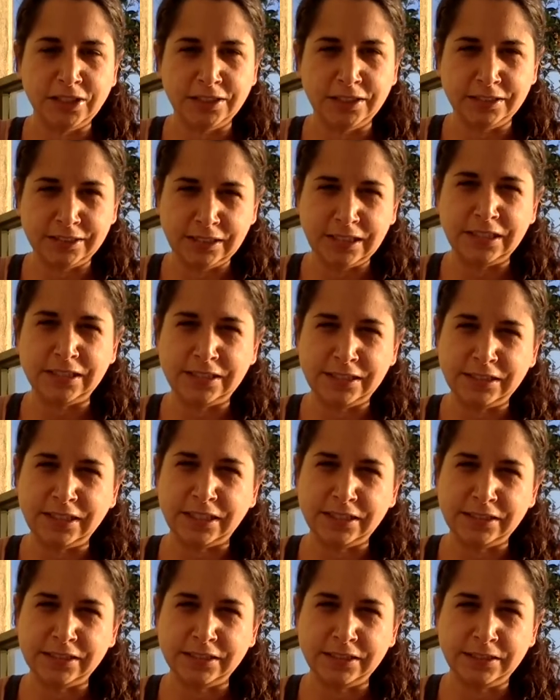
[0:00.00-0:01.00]
and it's
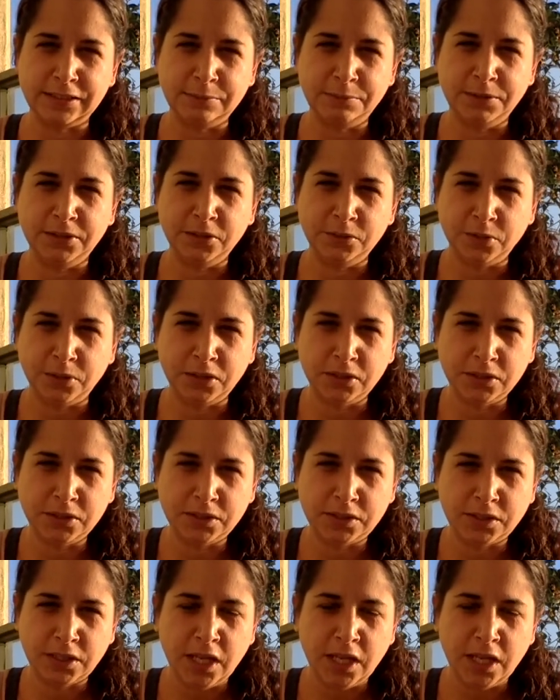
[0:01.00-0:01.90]
destined to be yours.